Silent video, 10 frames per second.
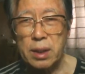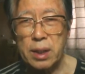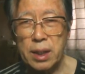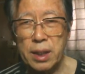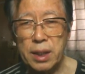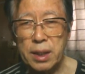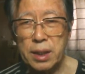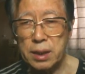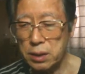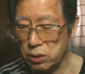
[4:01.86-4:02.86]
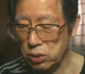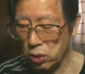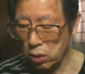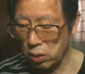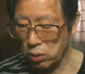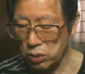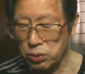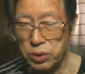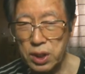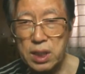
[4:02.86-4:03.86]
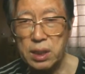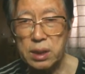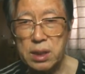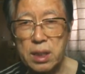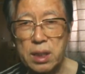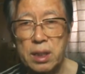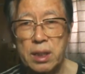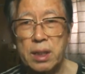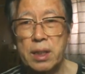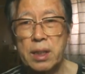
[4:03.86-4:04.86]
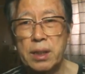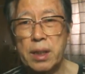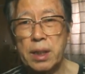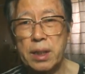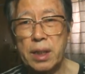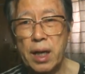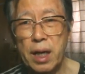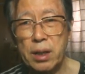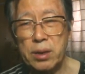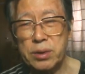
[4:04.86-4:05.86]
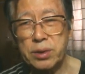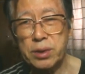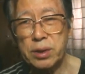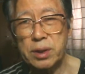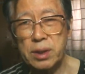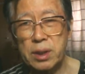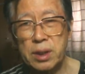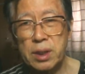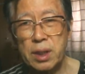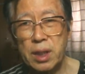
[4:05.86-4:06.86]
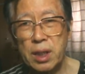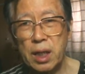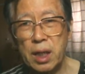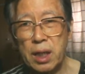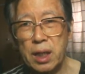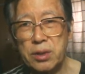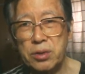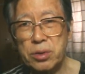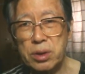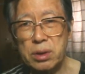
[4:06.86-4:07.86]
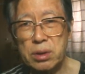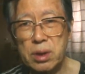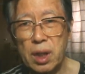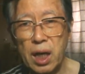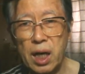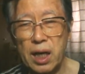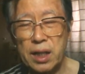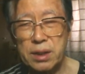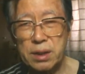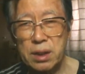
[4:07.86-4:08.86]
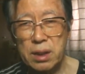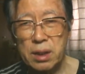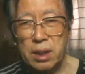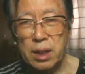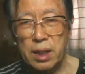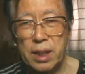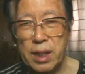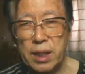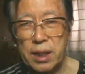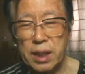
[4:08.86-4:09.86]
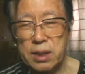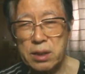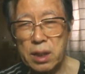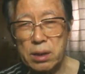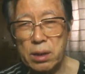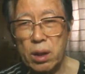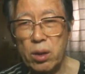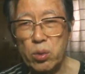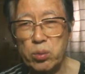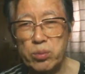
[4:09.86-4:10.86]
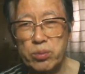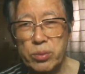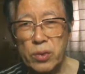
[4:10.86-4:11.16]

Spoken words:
and so you need the health insurance card. And I said no.